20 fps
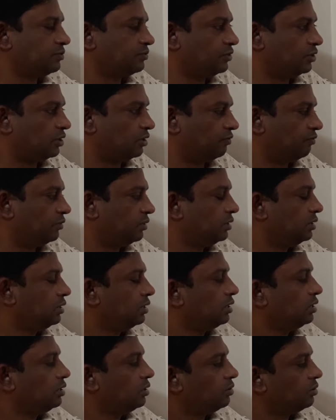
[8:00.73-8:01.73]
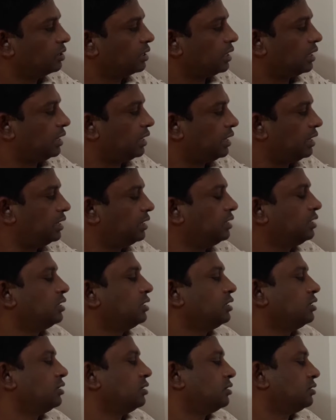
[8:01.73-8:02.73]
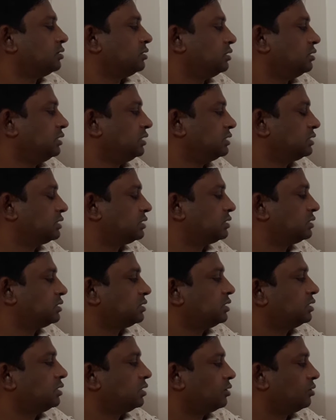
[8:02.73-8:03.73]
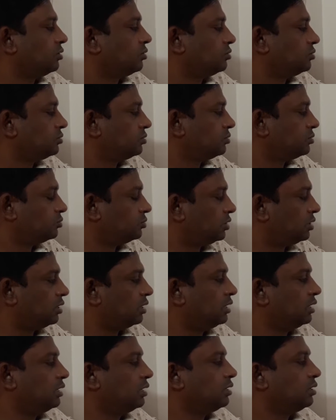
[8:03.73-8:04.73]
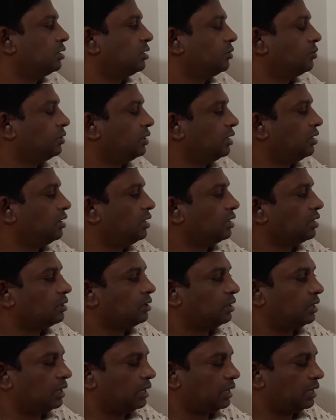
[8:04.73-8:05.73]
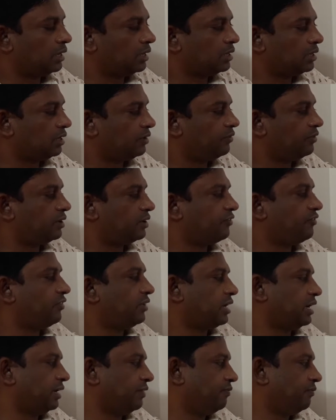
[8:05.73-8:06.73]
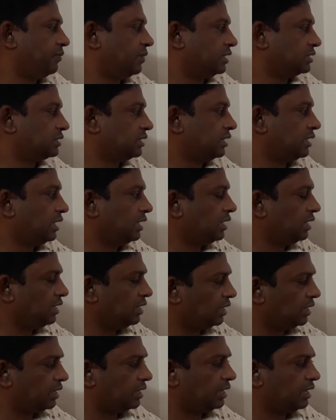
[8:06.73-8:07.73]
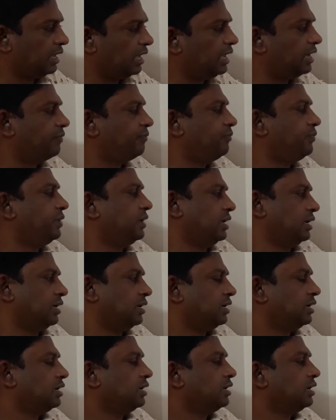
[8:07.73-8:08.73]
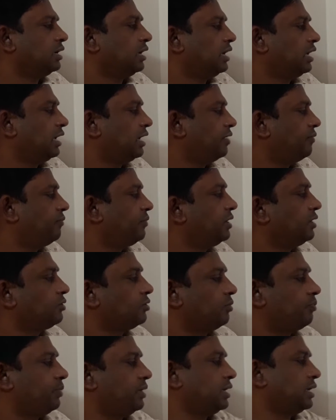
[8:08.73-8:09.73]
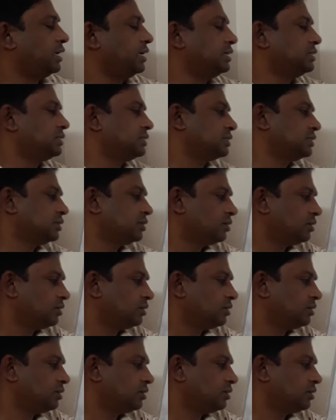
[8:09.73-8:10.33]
form. Okay, and this one will cover 5 marks. Here every topic is